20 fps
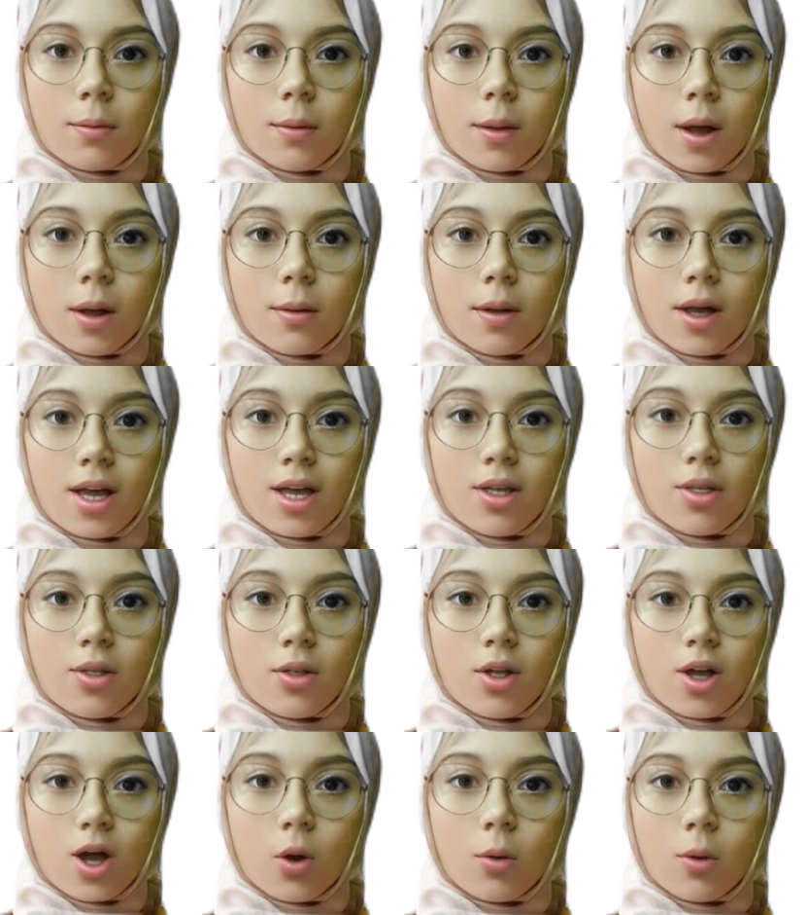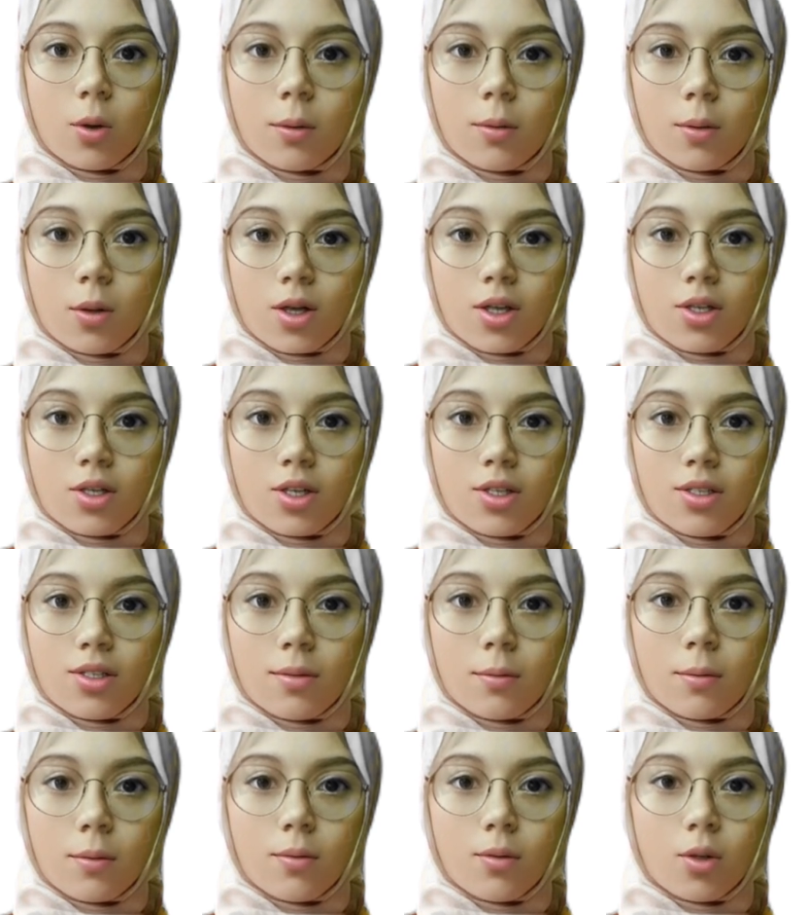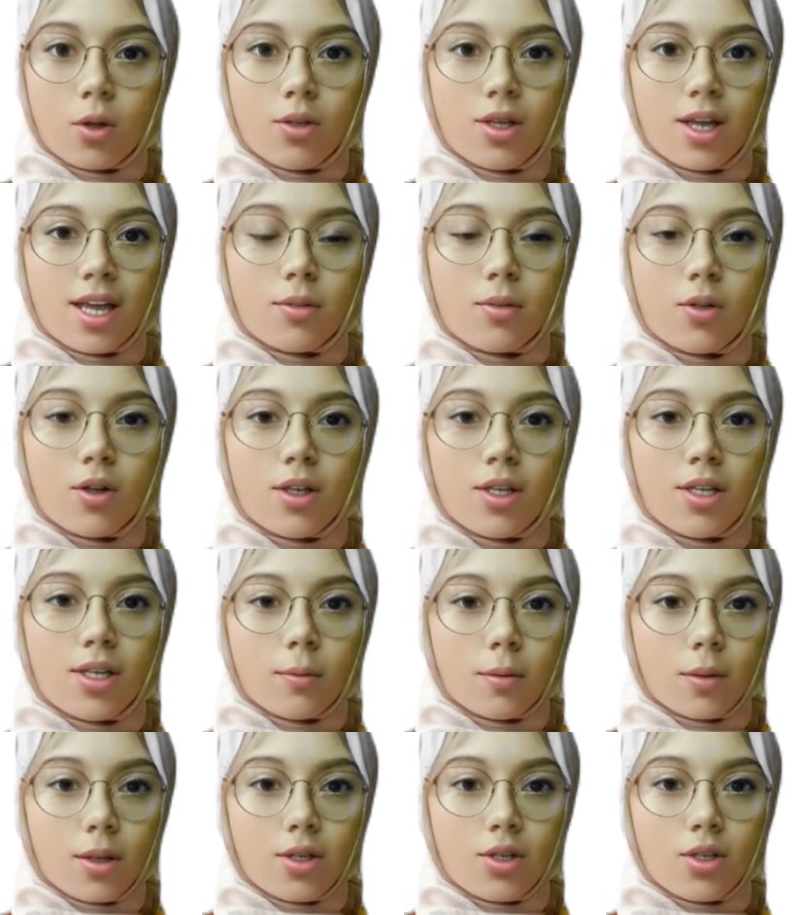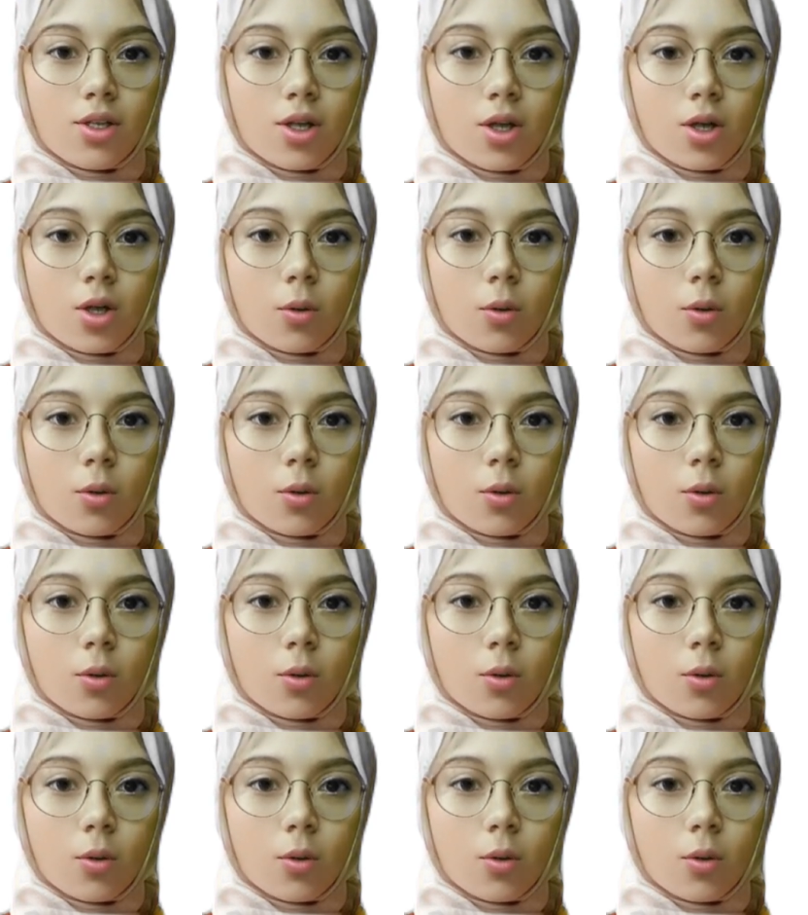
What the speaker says: By making thorough preparations before delivering a speech,